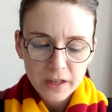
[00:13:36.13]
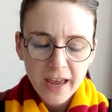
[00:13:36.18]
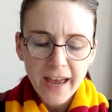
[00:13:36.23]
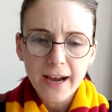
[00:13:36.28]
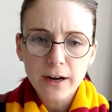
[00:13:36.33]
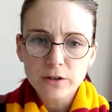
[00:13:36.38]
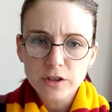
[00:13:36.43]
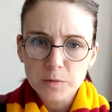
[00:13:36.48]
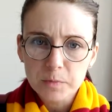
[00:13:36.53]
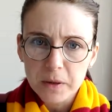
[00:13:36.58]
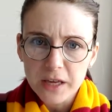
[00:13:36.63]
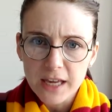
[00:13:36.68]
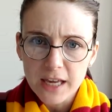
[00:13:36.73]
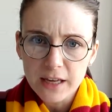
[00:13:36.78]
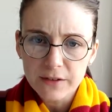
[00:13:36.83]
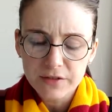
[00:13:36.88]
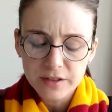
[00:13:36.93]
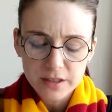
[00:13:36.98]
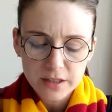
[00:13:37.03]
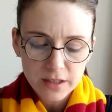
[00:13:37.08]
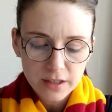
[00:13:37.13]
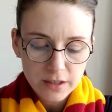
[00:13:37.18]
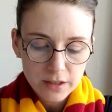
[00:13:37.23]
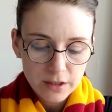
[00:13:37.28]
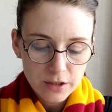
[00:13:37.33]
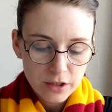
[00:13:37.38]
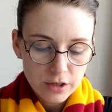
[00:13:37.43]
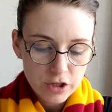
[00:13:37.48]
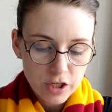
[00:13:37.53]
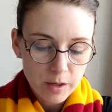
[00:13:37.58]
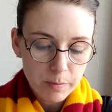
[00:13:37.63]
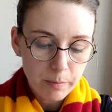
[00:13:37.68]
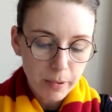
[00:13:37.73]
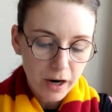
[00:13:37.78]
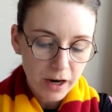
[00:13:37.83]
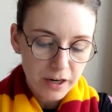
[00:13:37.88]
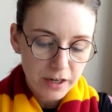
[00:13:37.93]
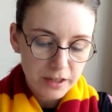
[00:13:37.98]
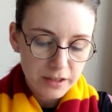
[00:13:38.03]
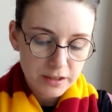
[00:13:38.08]
"Out, Peeves!" she
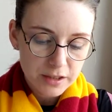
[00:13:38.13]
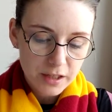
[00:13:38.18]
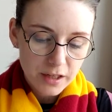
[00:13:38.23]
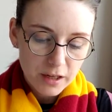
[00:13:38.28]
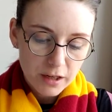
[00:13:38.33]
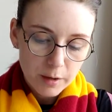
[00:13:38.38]
barked.